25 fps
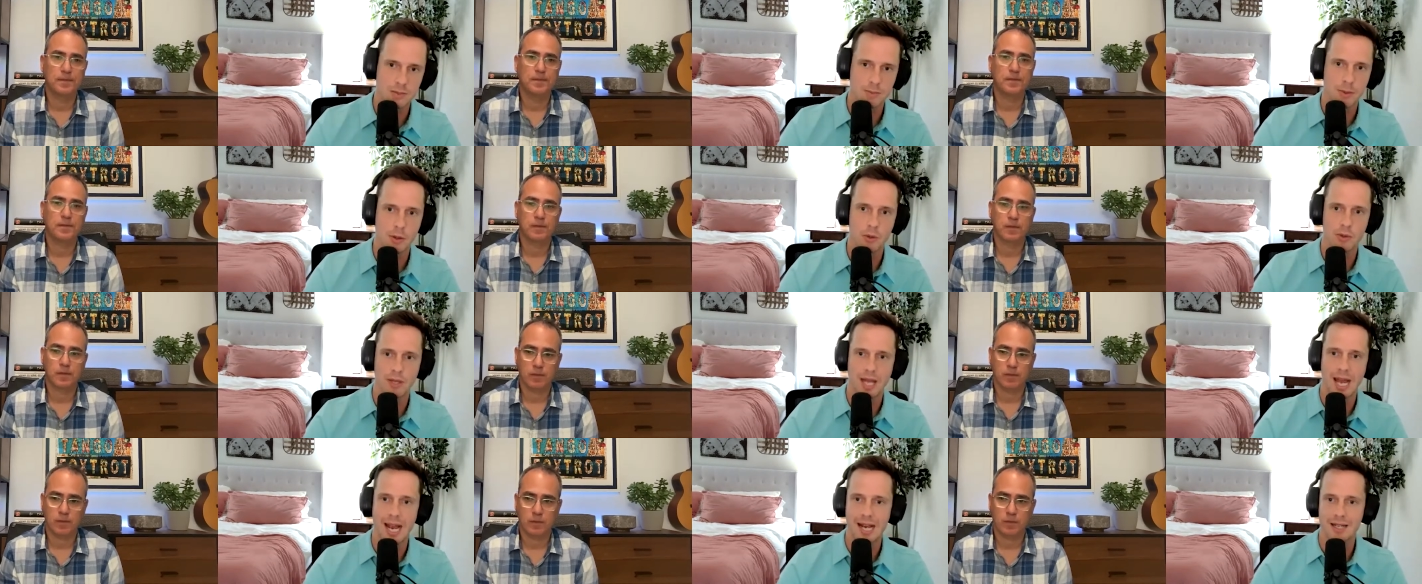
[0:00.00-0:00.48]

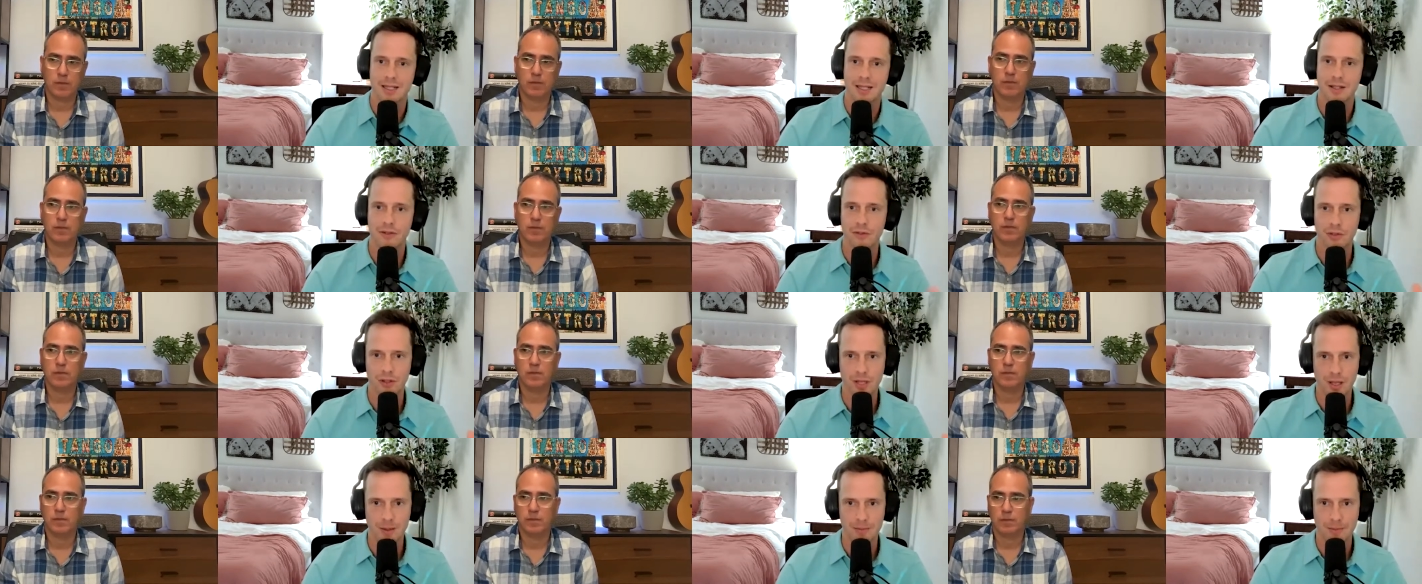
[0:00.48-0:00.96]
Speaker 1: both
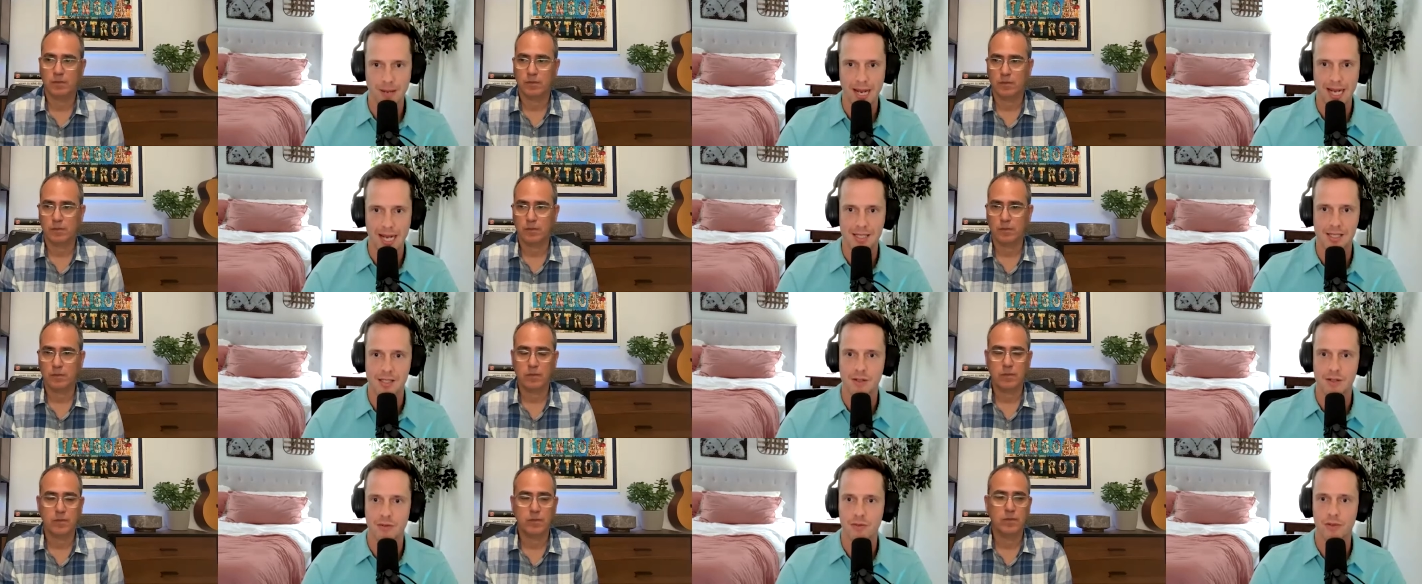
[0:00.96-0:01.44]
actively and
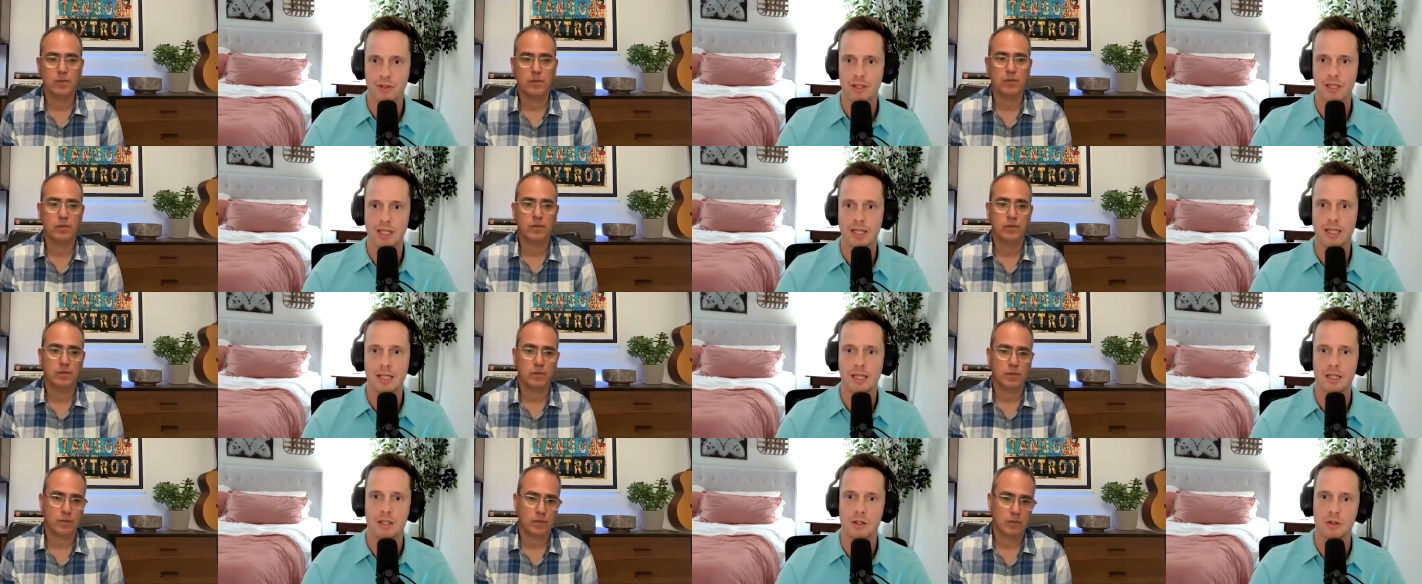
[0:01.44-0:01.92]
passively?
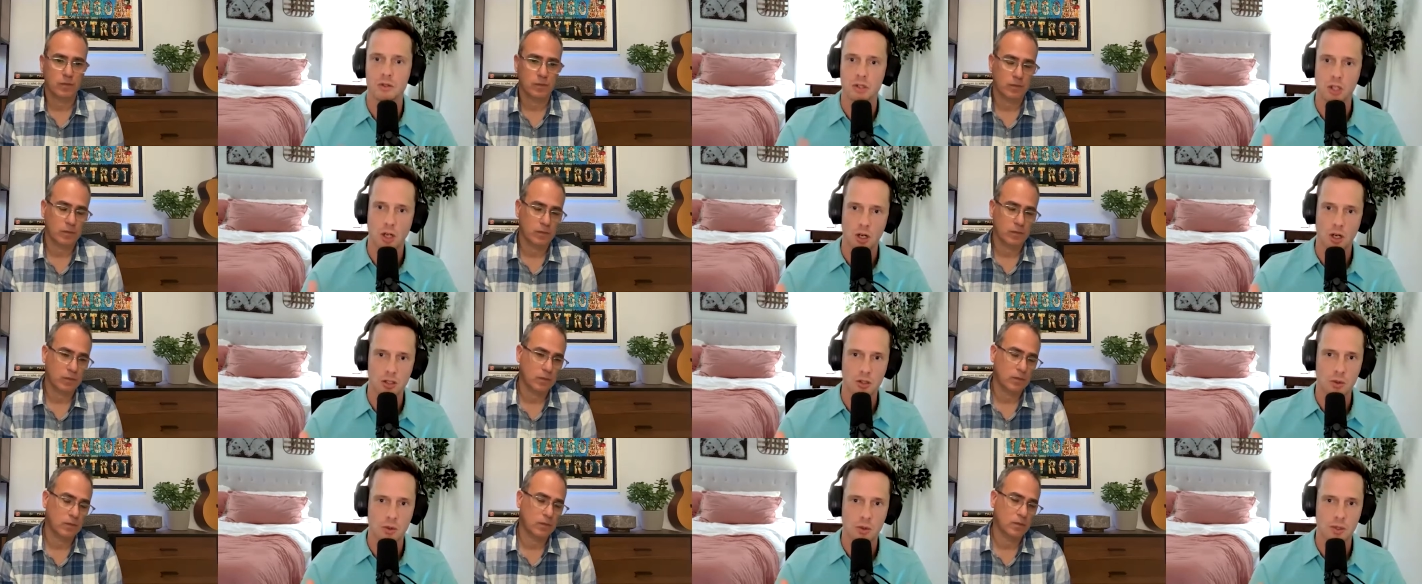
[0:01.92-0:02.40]
Can you
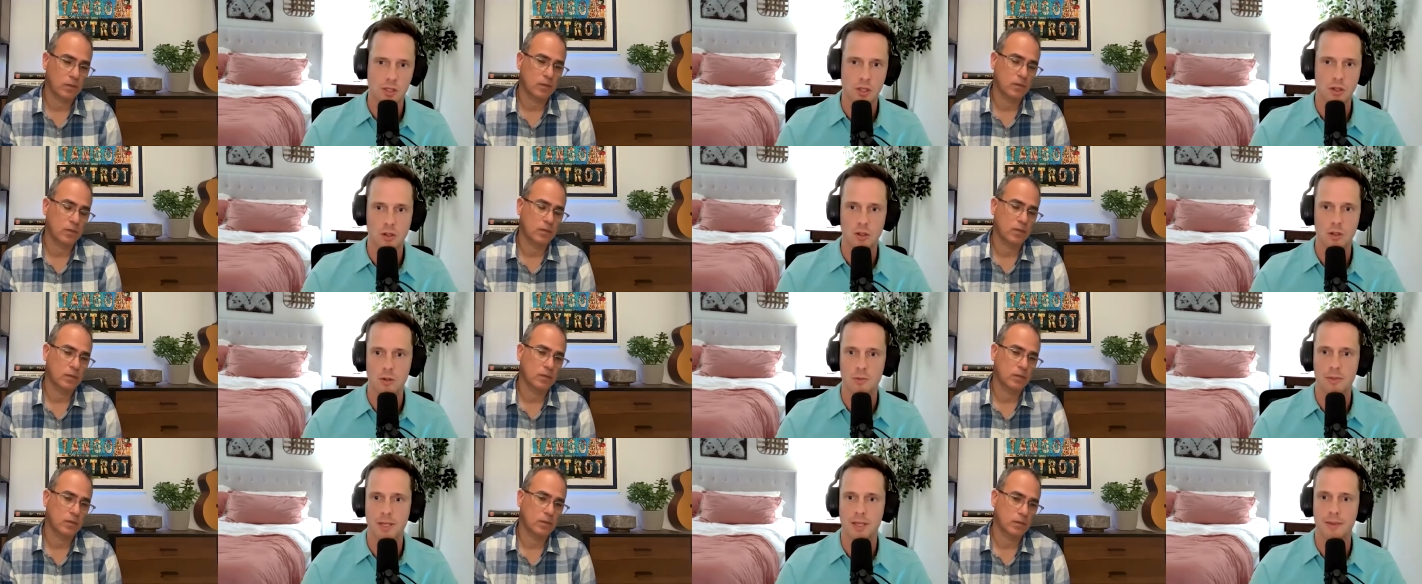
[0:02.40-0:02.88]
talk to us a
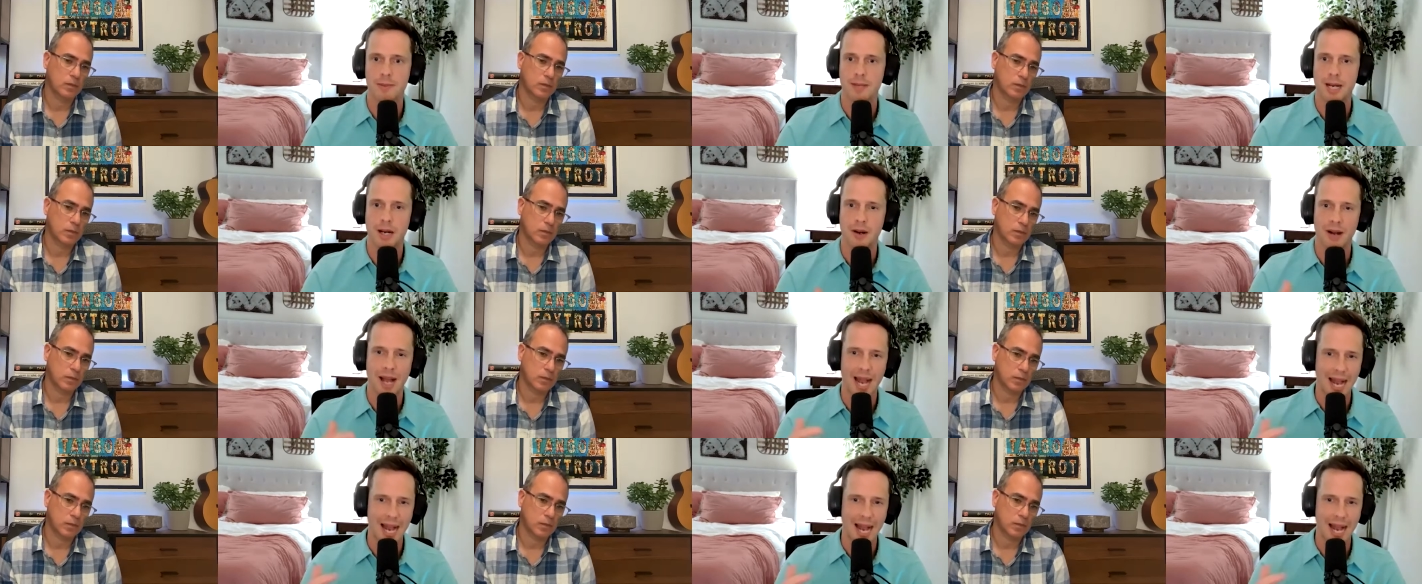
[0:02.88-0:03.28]
little bit about